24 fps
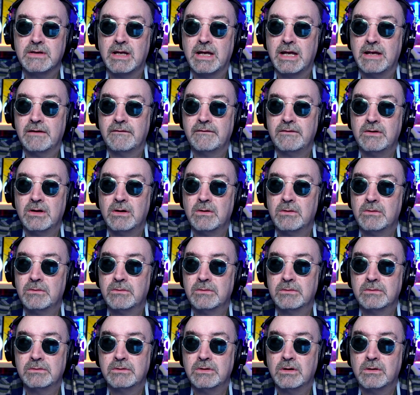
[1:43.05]
I have
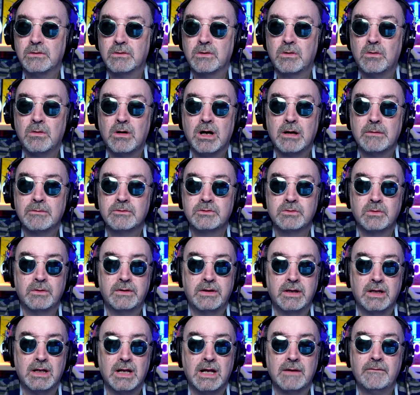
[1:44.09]
no qualms
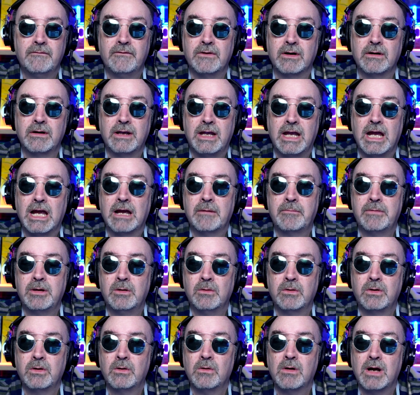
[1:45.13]
with it. I'm very happy
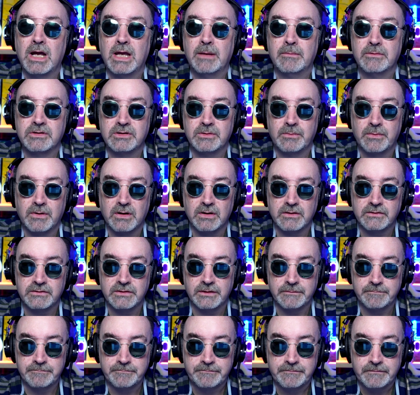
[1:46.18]
with who I am as a
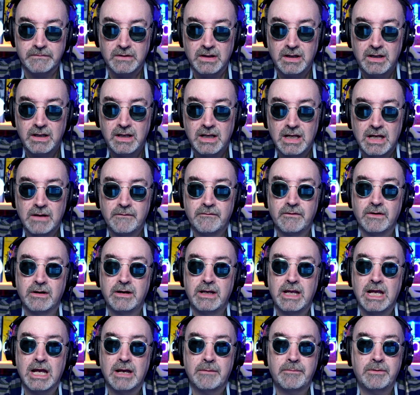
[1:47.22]
person, very
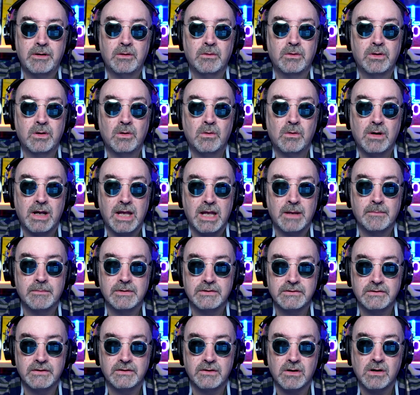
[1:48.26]
happy with who I am
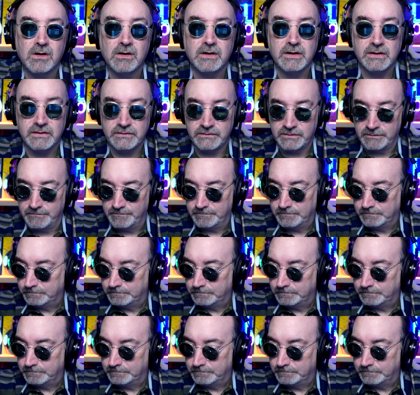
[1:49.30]
as an artist.